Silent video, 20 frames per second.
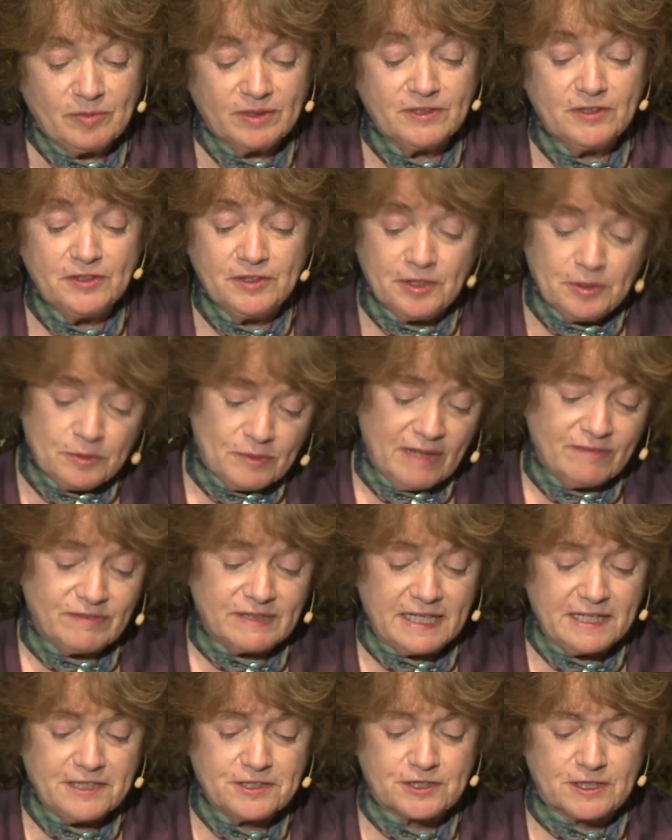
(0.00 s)
but the new
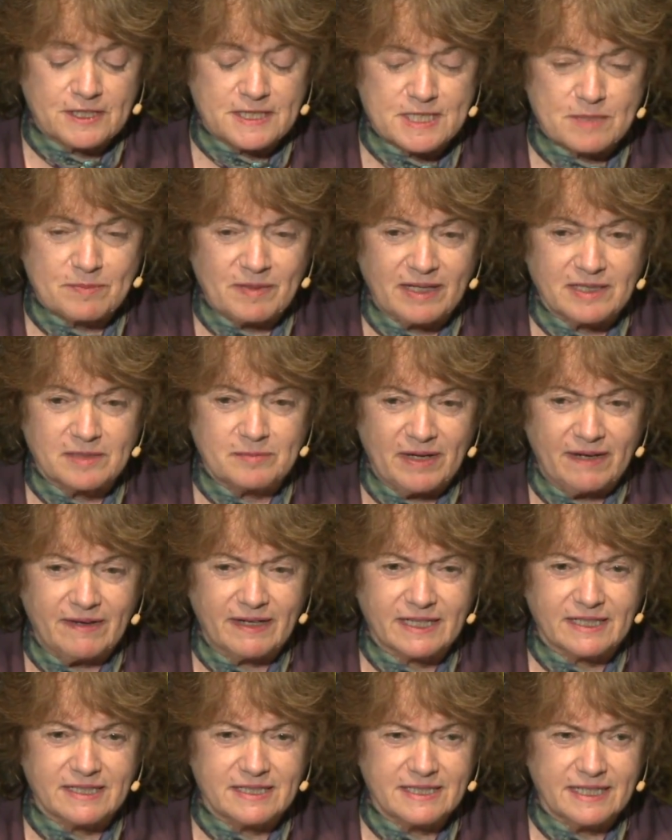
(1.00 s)
revelations about
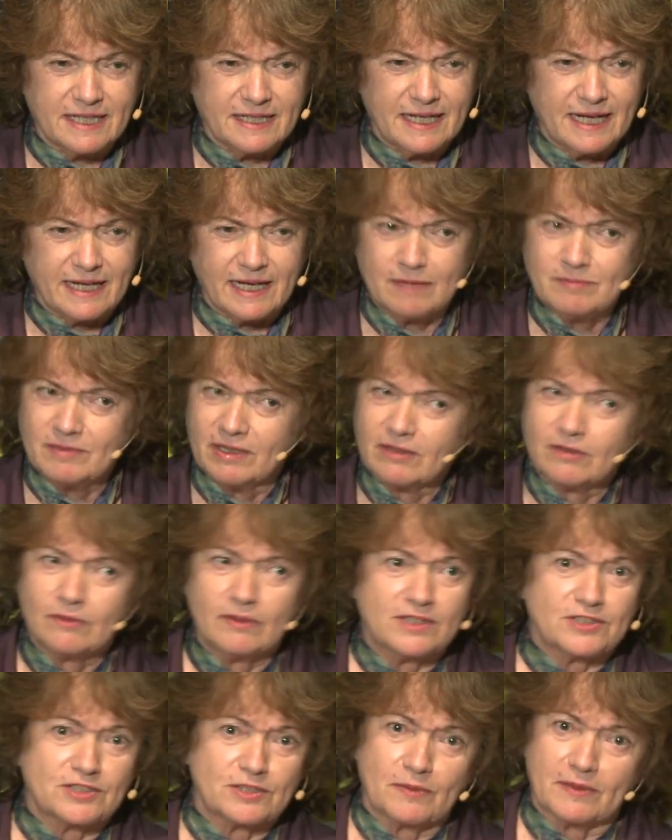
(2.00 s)
American DNA," I'm not
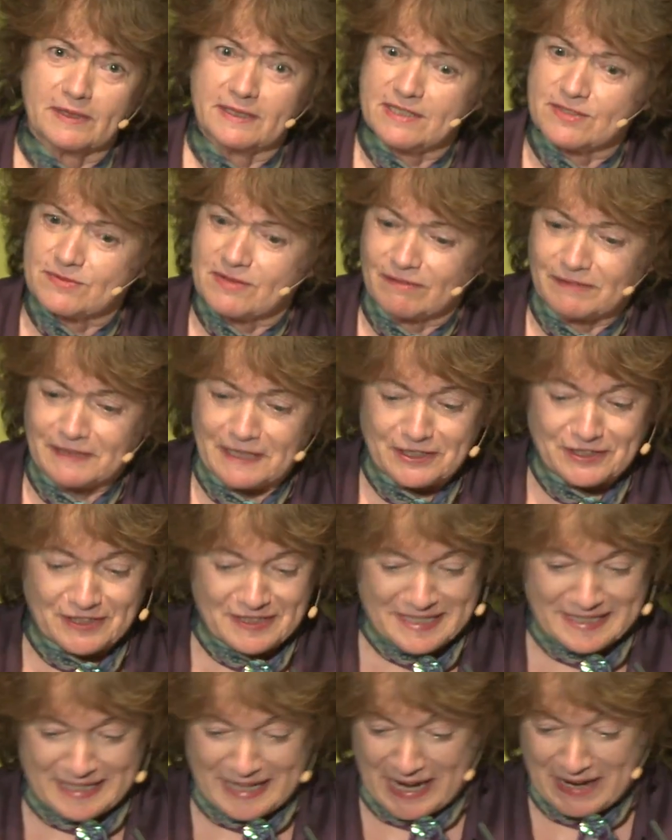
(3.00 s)
quite sure where these
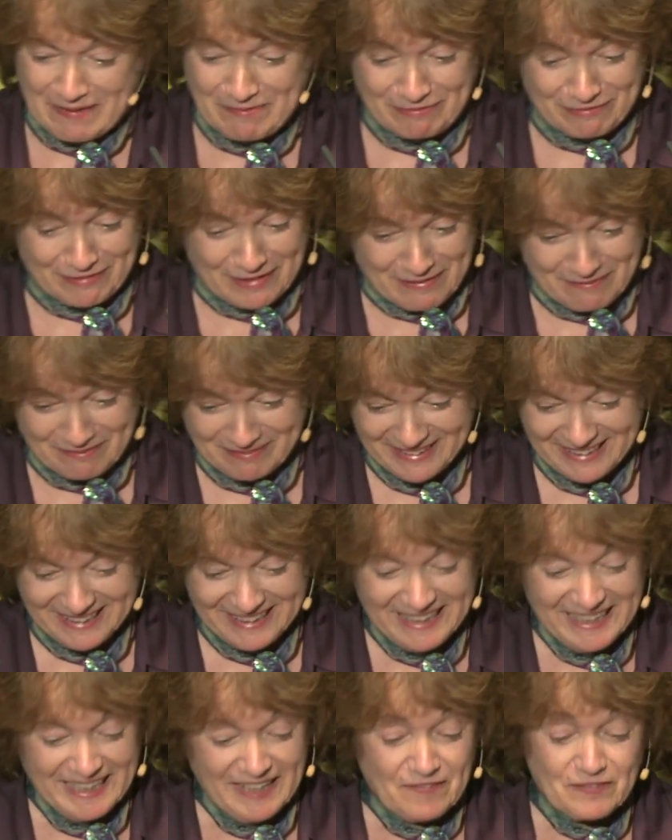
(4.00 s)
revelations came from,
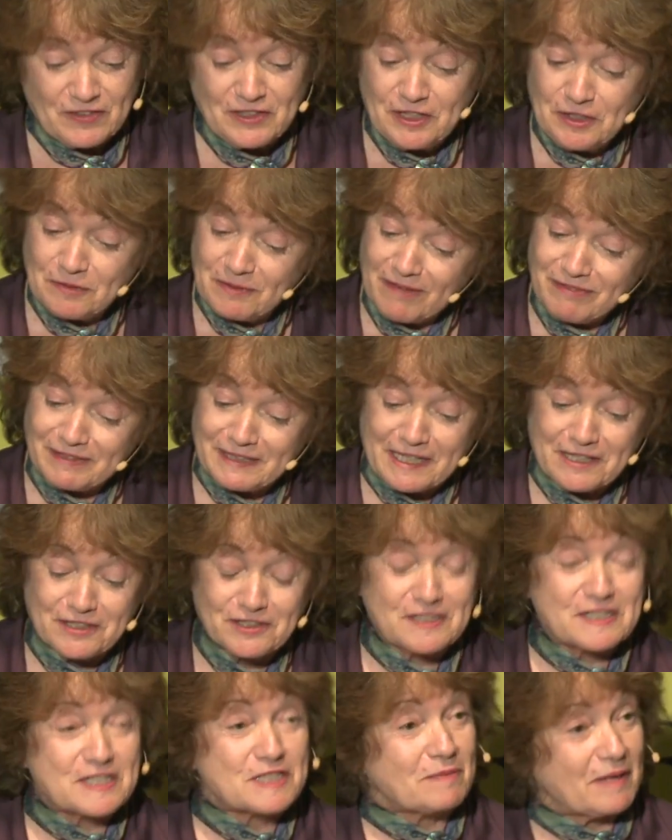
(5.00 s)
"the new
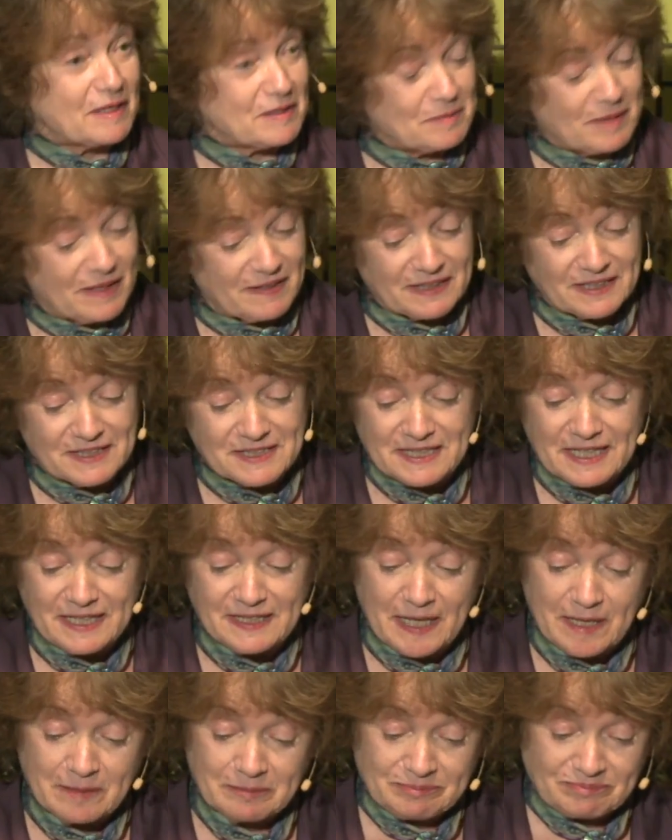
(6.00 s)
revelations about American
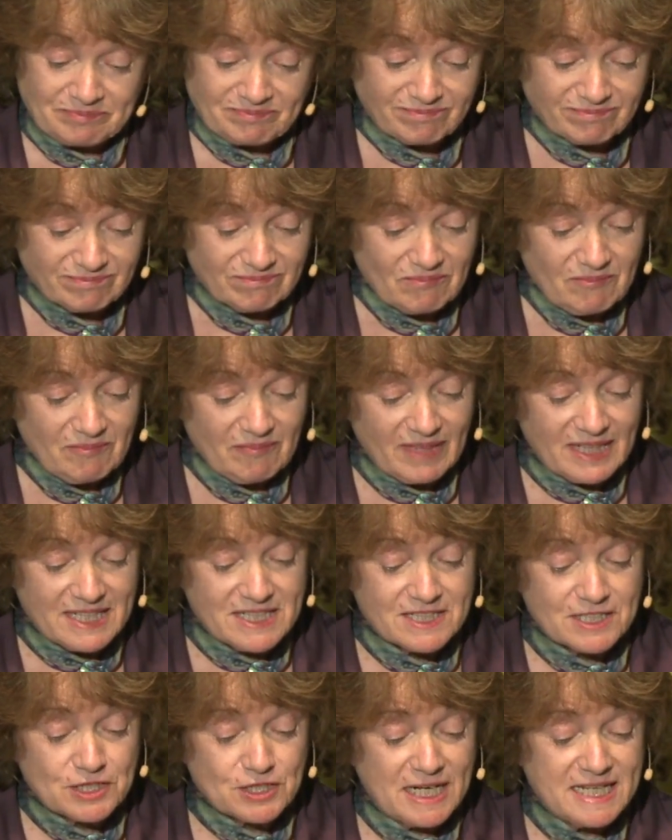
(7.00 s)
DNA
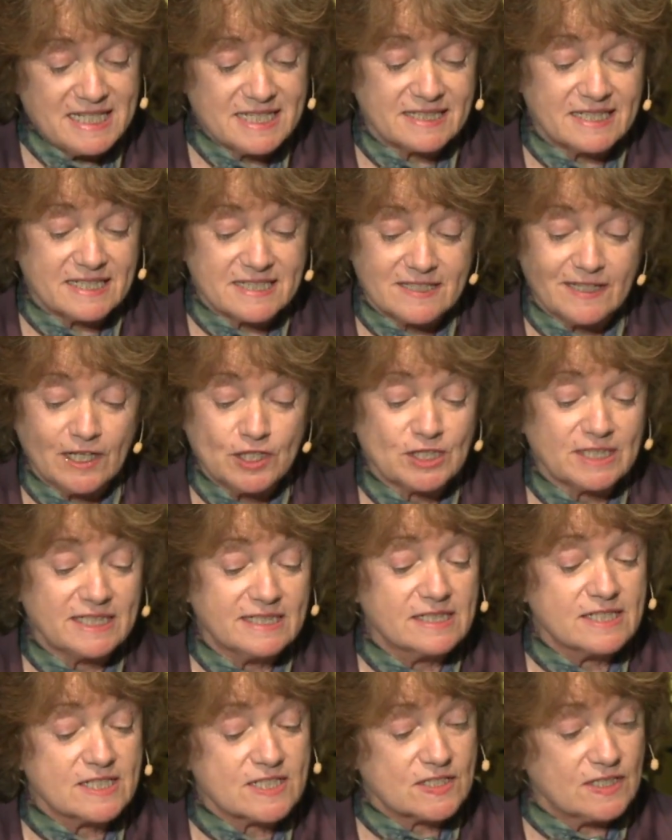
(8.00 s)
suggest that such
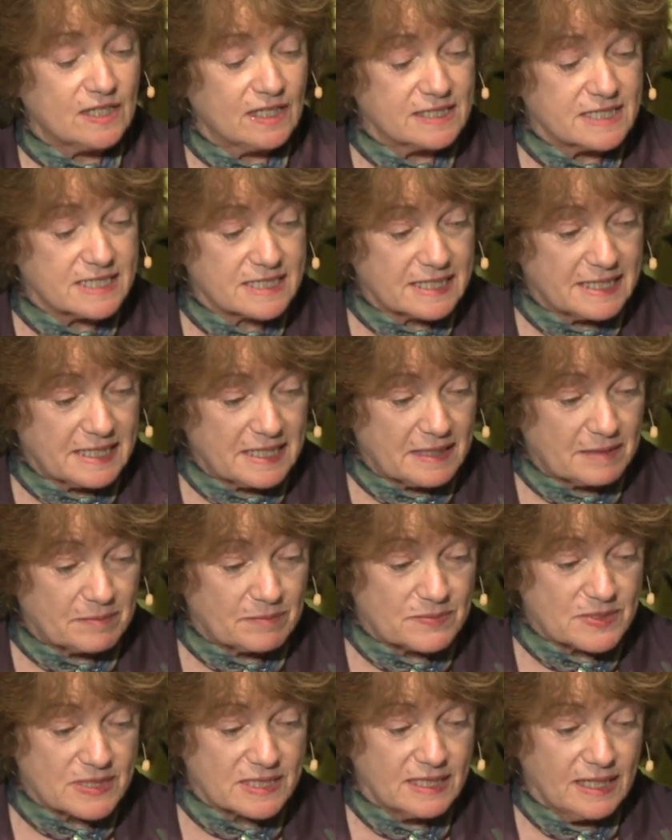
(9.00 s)
ill-starred
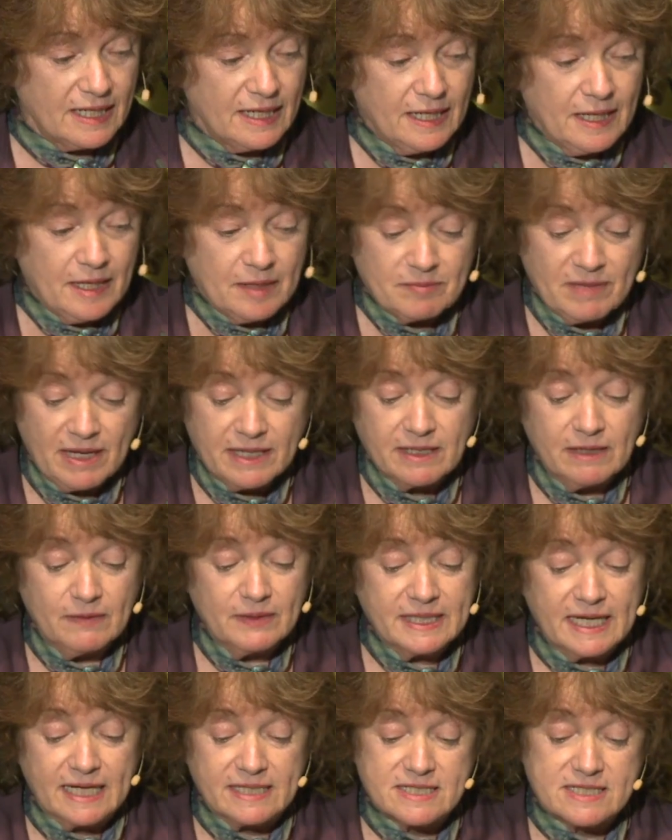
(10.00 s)
schemes may go
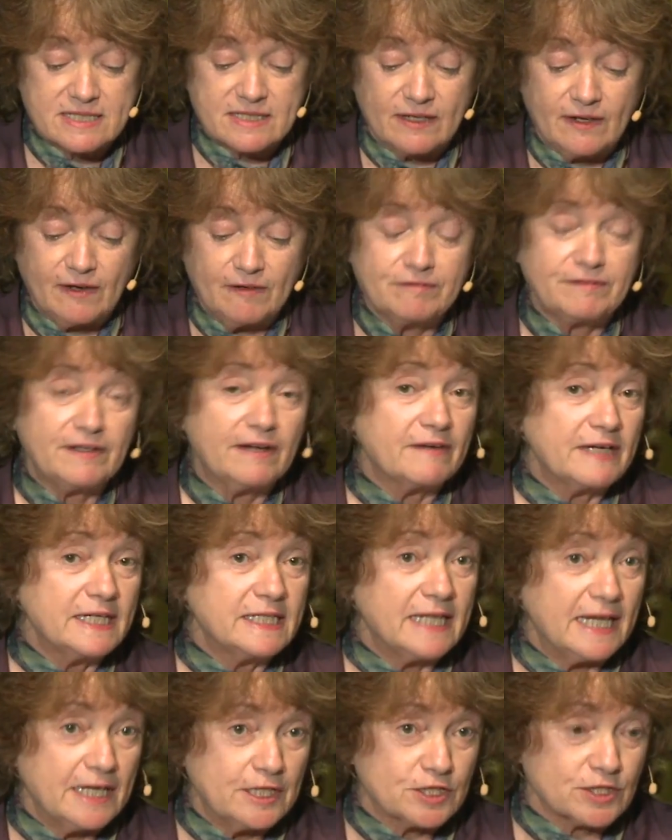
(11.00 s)
against our very
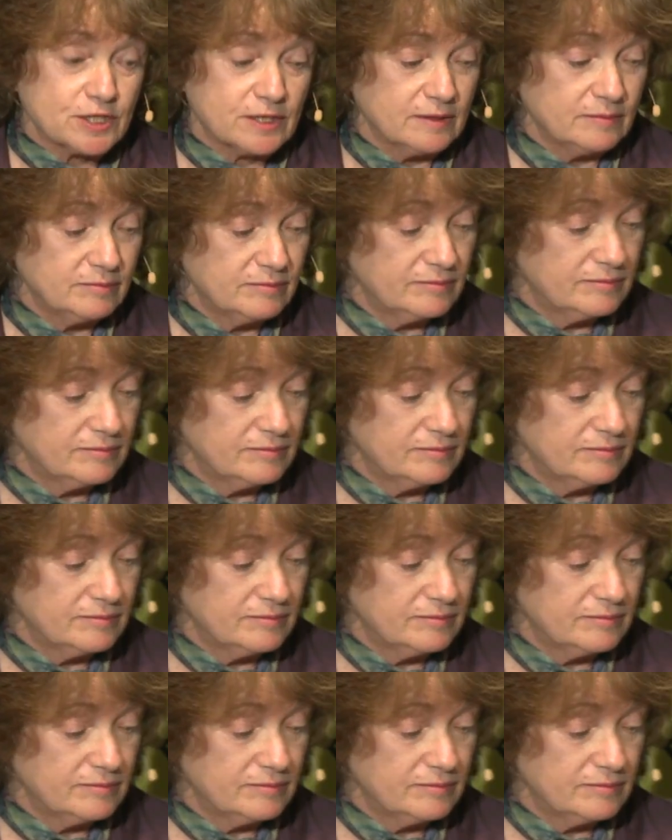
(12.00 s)
nature."